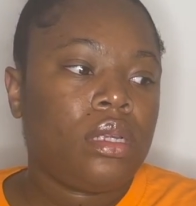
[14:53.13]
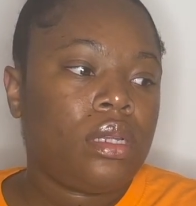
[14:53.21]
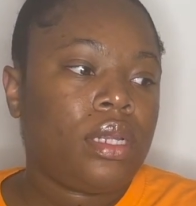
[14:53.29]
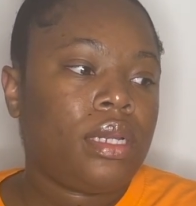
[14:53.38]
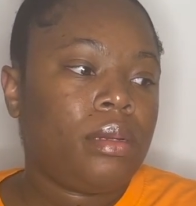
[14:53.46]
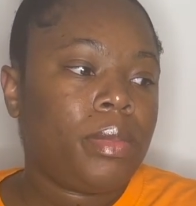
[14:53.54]

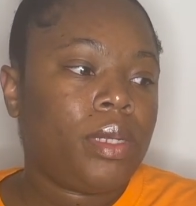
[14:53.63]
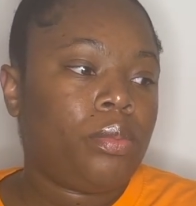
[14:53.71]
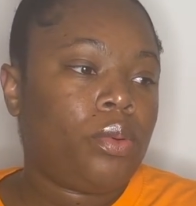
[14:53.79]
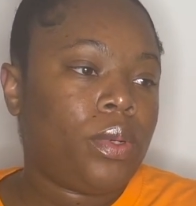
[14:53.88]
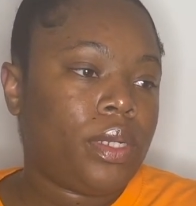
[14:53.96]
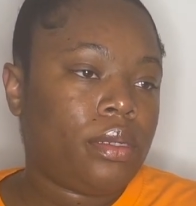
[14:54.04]
not the melt
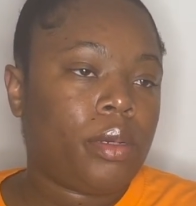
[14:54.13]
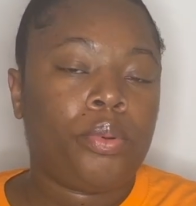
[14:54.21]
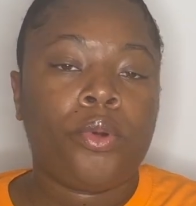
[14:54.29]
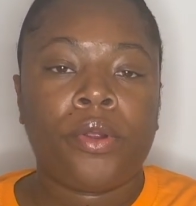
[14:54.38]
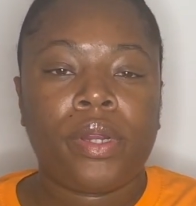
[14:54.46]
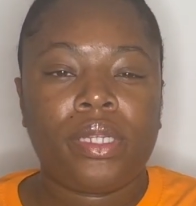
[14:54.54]
point, the
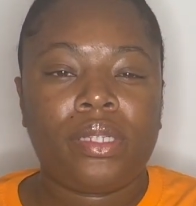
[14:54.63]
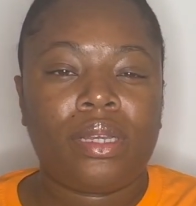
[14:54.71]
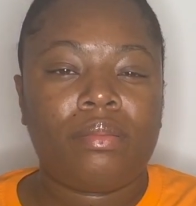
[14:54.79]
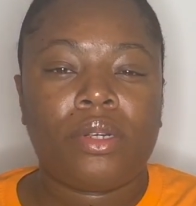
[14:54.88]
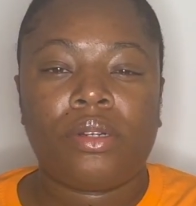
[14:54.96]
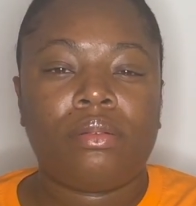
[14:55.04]
pouring
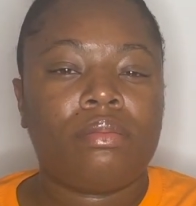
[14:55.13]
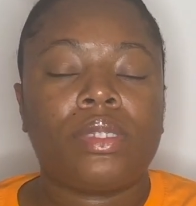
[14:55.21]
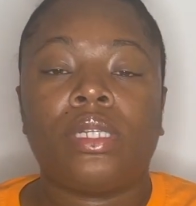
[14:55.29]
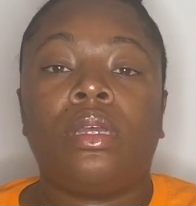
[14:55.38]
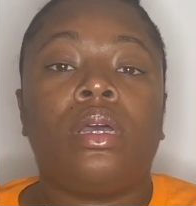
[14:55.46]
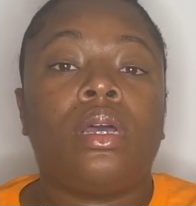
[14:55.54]
temp, or
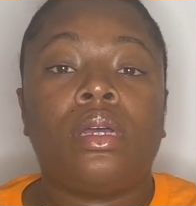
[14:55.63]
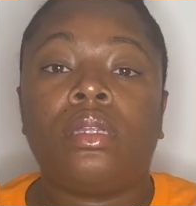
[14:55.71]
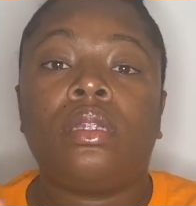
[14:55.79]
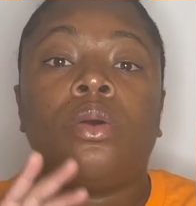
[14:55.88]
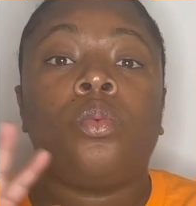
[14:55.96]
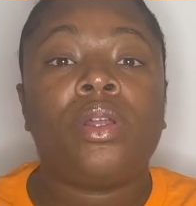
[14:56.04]

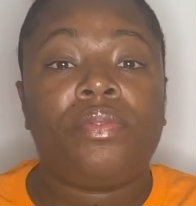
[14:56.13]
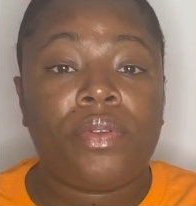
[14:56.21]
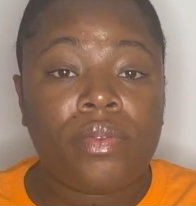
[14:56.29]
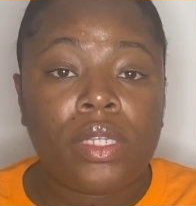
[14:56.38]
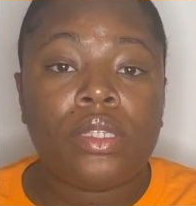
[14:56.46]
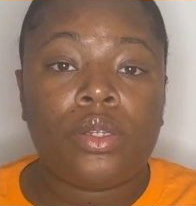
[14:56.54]
the
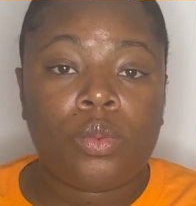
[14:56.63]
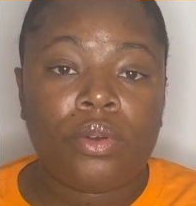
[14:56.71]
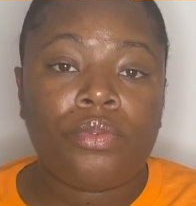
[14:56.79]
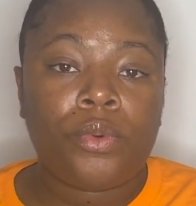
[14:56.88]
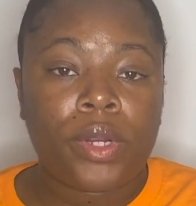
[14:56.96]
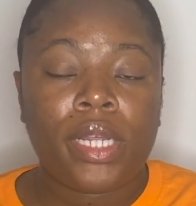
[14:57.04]
150 to
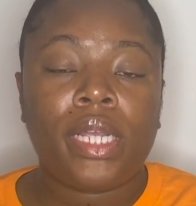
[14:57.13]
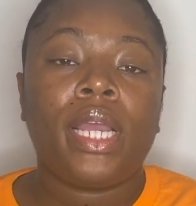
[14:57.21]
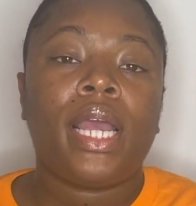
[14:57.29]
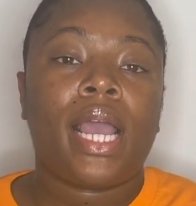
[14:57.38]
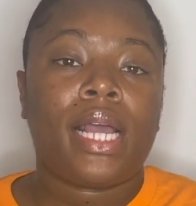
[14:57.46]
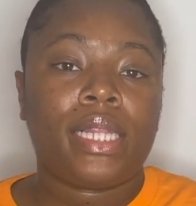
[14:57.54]
140.
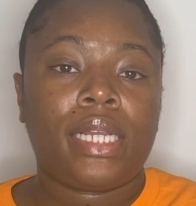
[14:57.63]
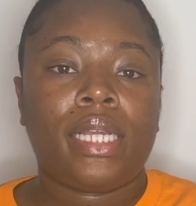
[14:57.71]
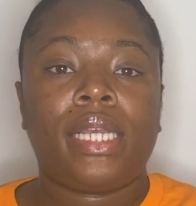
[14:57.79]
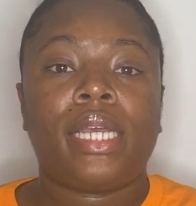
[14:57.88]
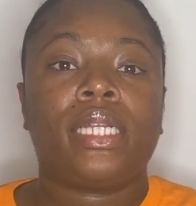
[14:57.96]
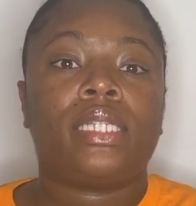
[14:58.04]
I let it
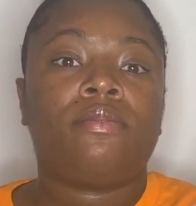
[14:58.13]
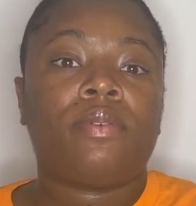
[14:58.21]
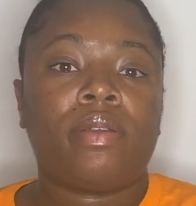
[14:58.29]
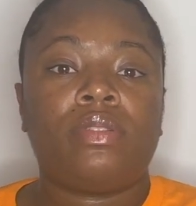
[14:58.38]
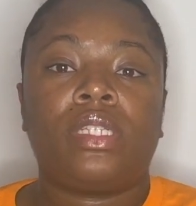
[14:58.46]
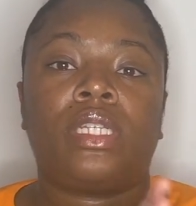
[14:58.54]
get
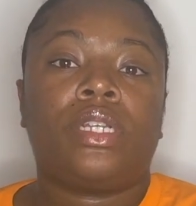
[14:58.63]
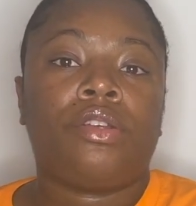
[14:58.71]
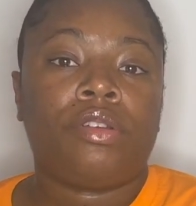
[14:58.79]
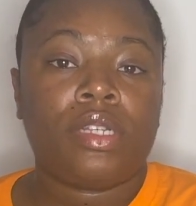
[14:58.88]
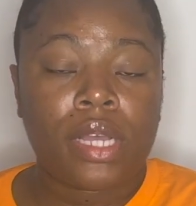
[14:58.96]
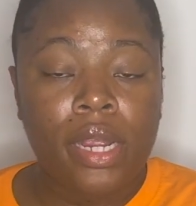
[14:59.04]
5 to 10
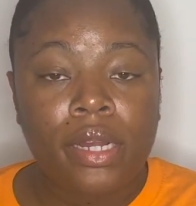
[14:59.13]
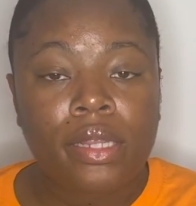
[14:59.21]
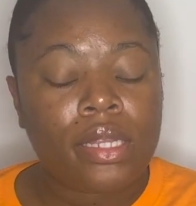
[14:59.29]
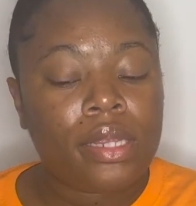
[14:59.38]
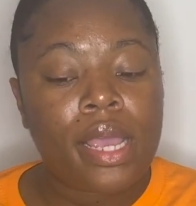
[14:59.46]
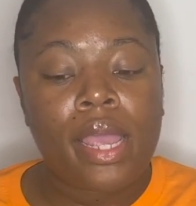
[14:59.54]
degrees higher
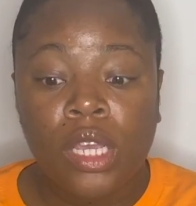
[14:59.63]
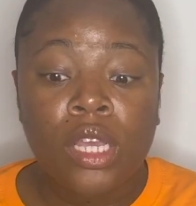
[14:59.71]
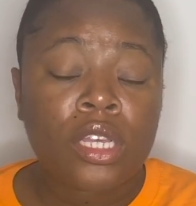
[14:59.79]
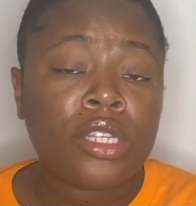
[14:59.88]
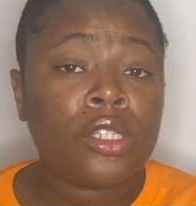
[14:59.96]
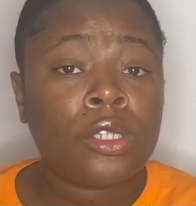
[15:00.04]
than that.
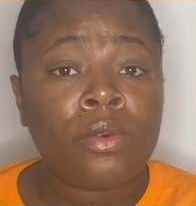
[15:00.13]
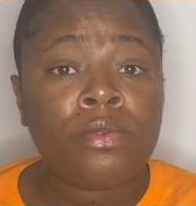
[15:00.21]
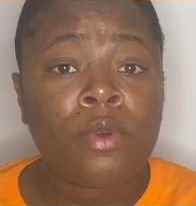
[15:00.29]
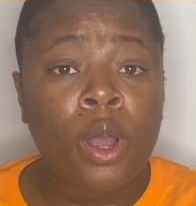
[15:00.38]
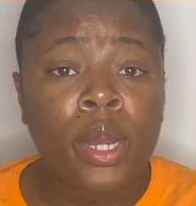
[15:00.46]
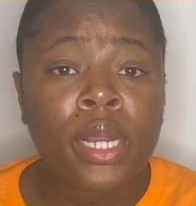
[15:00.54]
So
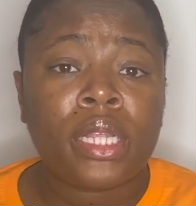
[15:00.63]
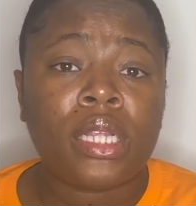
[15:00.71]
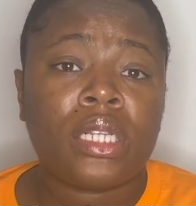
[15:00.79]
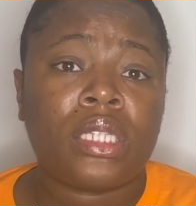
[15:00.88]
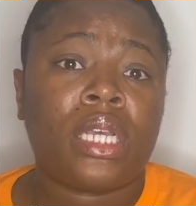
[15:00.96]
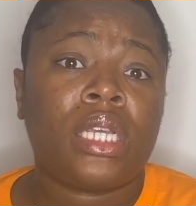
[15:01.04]
far it
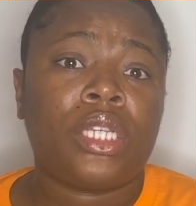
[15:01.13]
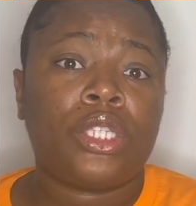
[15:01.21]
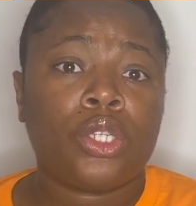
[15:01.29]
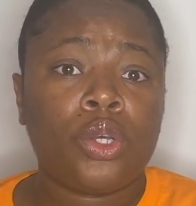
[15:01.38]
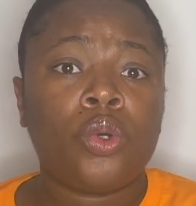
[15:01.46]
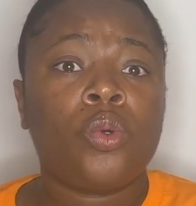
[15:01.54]
looks like it's
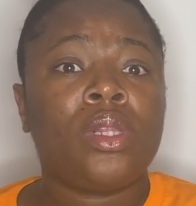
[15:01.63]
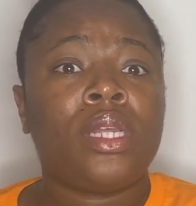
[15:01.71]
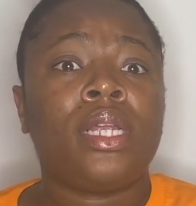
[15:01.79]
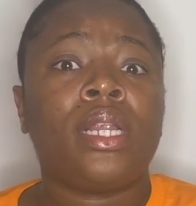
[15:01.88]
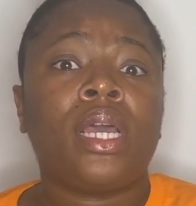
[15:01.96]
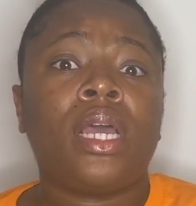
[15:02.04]
cooling